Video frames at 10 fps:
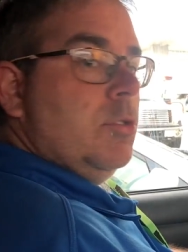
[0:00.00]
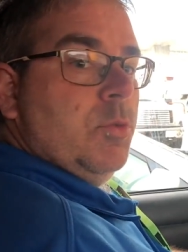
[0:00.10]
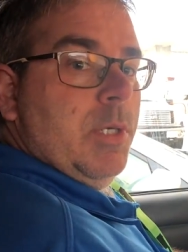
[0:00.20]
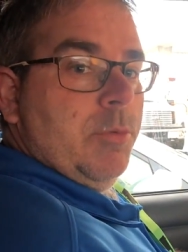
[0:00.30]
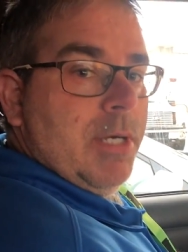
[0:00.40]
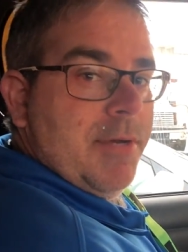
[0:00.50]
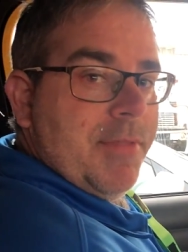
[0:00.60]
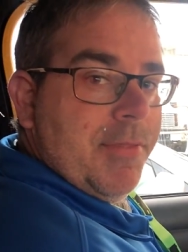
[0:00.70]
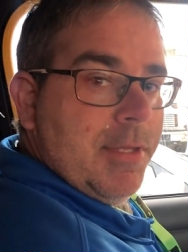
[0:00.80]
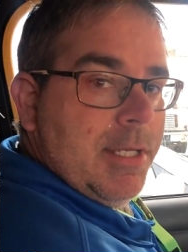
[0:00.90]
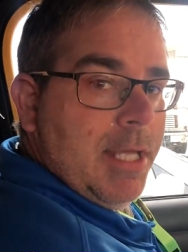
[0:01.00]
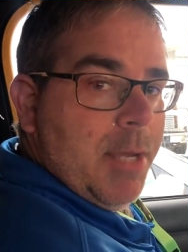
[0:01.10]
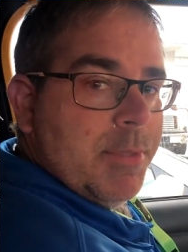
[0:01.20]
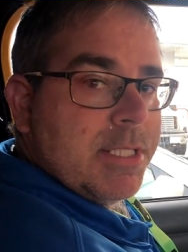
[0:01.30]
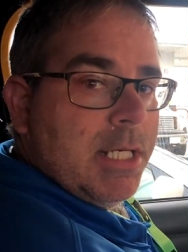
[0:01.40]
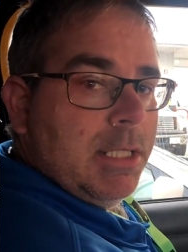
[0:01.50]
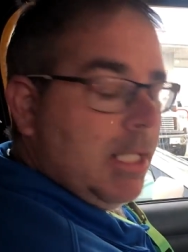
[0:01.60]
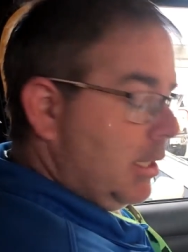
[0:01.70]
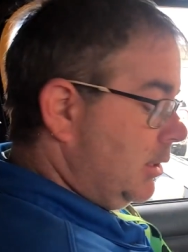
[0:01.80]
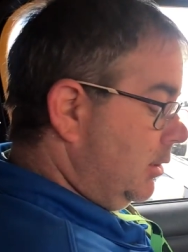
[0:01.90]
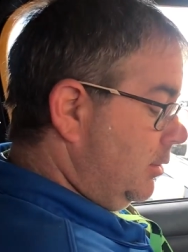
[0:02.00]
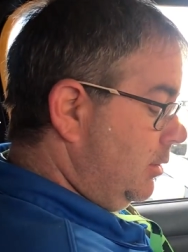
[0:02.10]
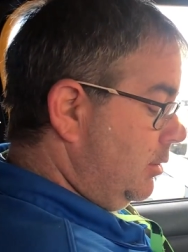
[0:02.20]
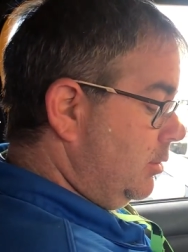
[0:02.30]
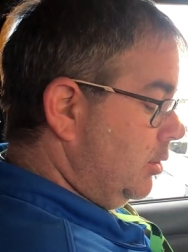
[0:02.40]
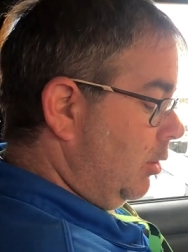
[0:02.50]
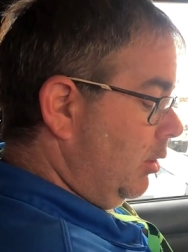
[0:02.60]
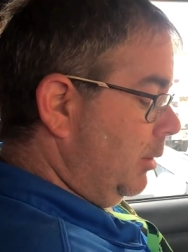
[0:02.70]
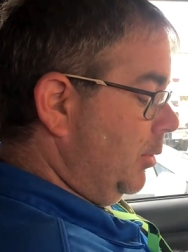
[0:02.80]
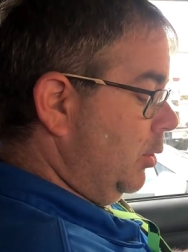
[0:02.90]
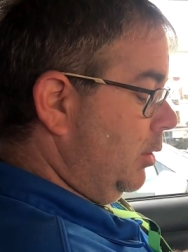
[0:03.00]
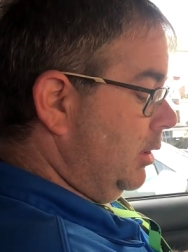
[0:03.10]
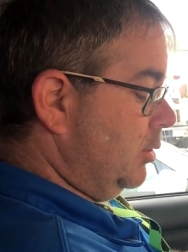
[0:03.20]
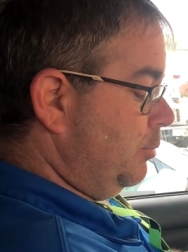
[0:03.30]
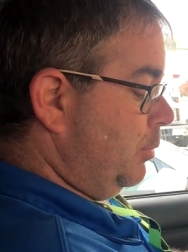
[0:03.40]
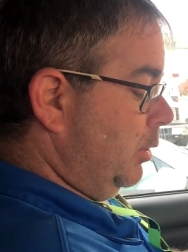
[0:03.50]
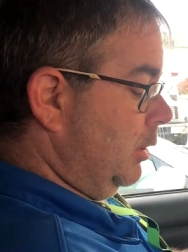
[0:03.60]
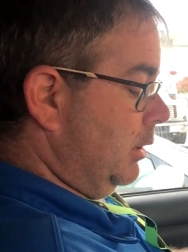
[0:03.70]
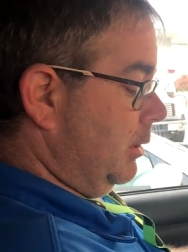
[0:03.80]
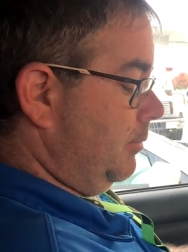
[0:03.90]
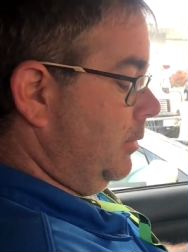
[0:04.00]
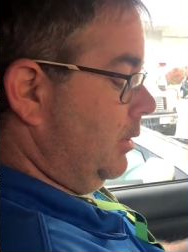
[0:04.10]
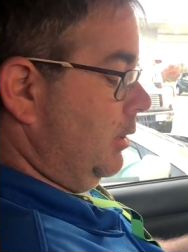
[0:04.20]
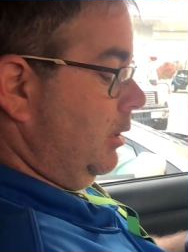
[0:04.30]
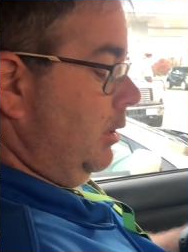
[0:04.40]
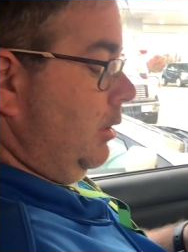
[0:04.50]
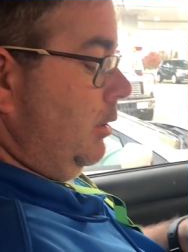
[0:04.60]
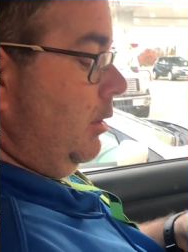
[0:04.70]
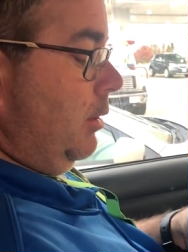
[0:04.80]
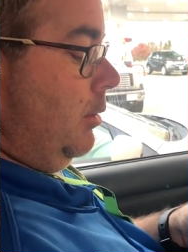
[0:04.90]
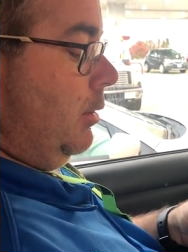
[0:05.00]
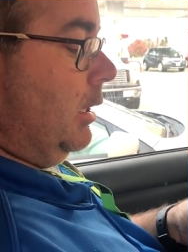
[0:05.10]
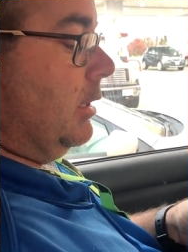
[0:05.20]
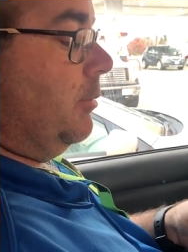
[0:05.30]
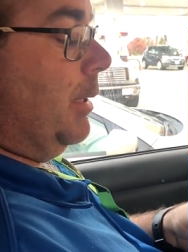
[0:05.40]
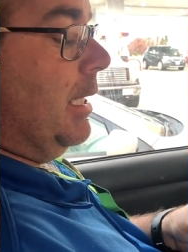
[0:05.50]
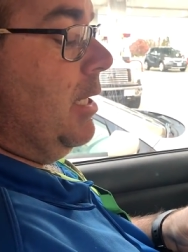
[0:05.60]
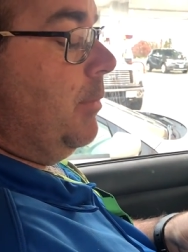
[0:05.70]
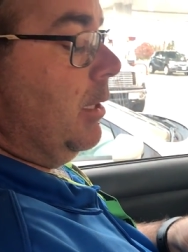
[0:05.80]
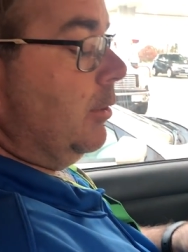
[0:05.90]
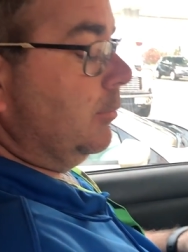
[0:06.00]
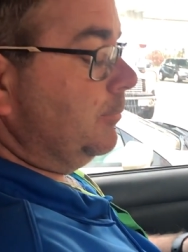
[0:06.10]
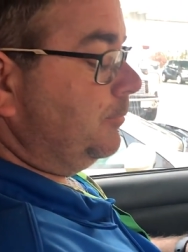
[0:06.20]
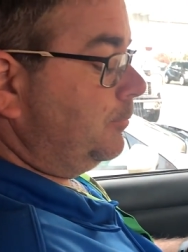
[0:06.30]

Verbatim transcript: So we arrived at the Amazon Locker. So all I'm doing is pulling up get to my email